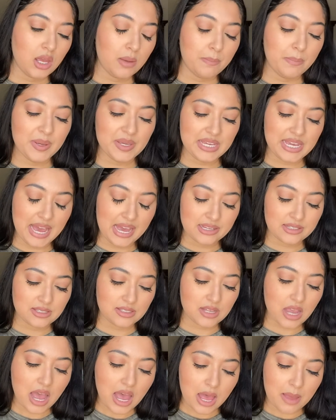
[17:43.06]
but yes,
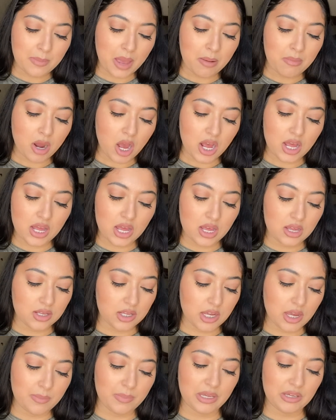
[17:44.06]
um I'm not
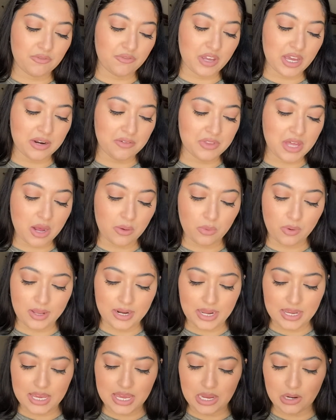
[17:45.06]
a big fan of that one.
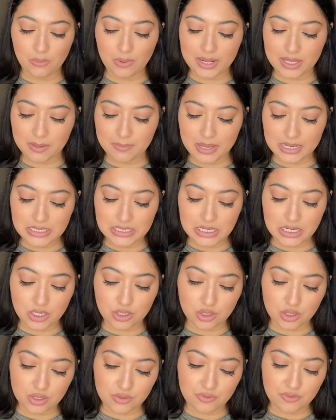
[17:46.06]
I can't recommend it
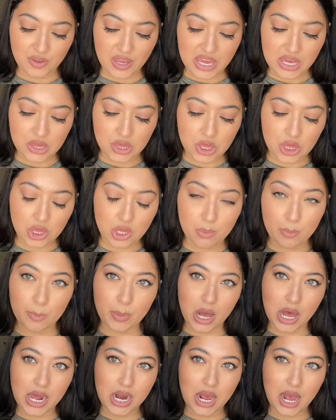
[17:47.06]
in good faith,
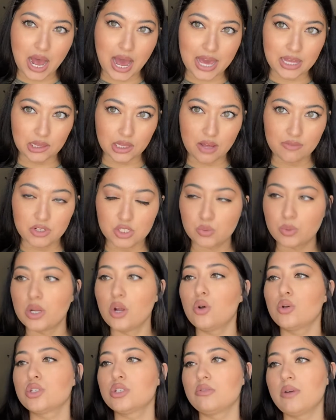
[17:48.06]
but I love this one.
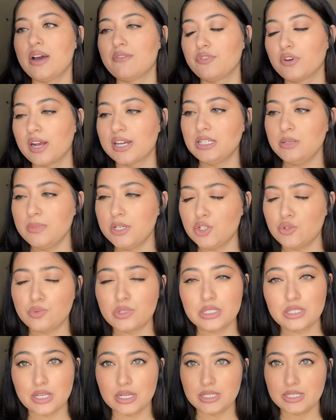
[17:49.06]
Also, I forgot to mention
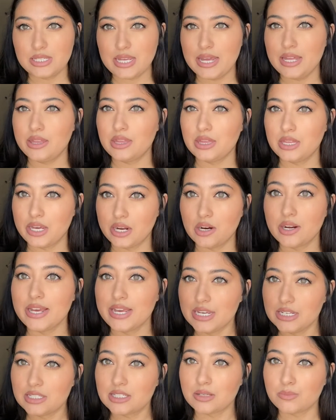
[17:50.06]
with Sun Saint, there
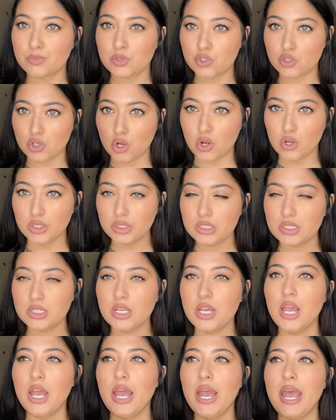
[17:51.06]
is some salt,
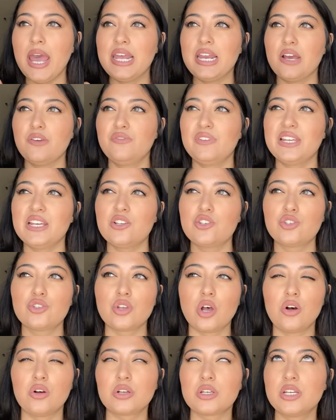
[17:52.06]
and I feel like
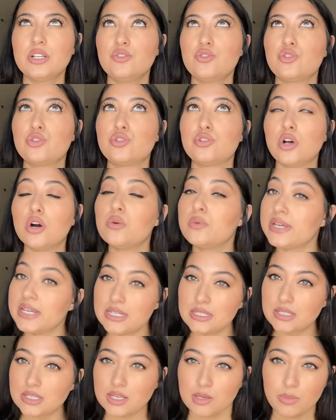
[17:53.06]
salt can so
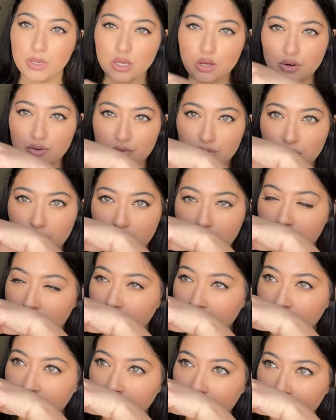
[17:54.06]
easily be
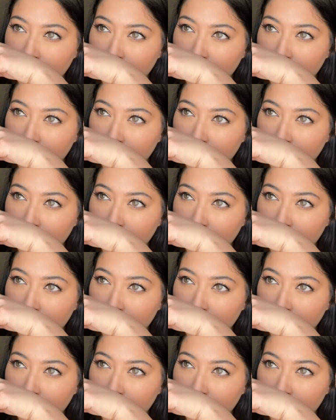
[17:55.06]
overdone,